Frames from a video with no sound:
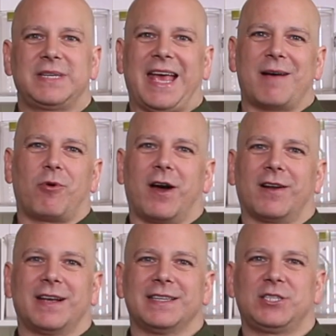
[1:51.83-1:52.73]
Tap
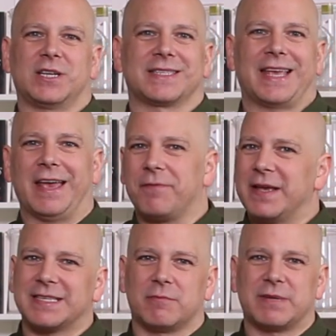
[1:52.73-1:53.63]
water is just
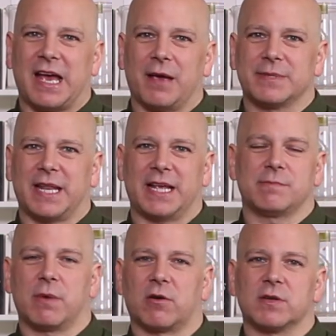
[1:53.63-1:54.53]
iffy sometimes. It
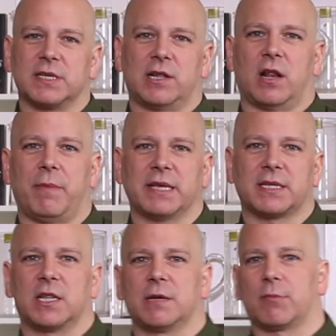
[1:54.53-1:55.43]
has minerals in it that makes
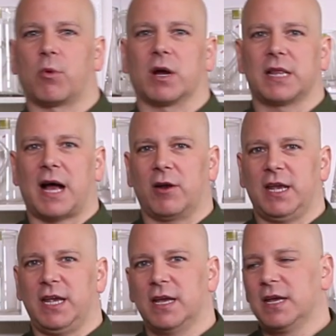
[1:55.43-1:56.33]
it a little bit more
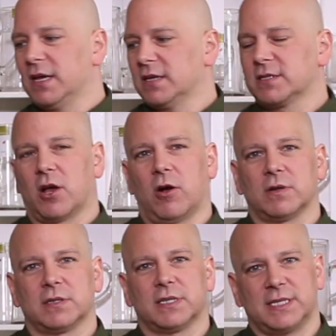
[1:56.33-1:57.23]
cloudy.
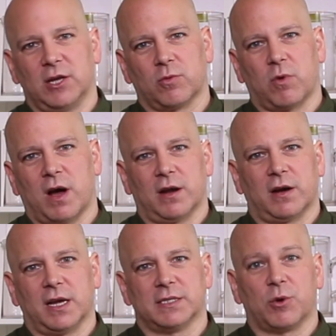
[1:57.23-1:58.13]
So distilled
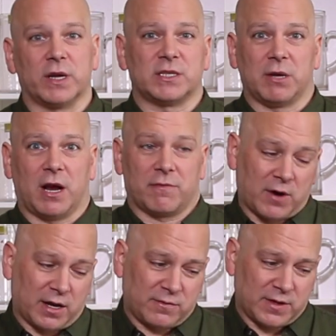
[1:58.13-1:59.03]
water is going to be our
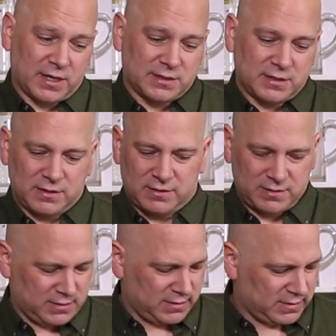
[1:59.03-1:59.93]
friend for this.
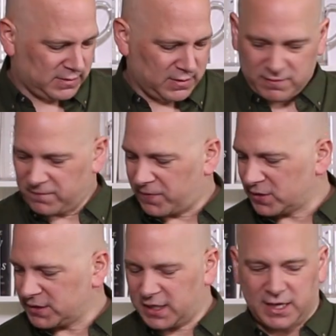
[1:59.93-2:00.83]

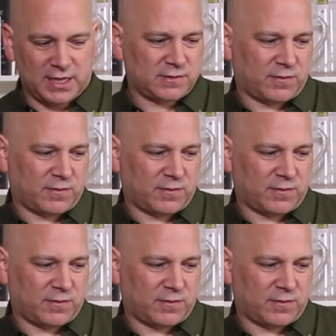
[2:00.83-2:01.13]
First thing is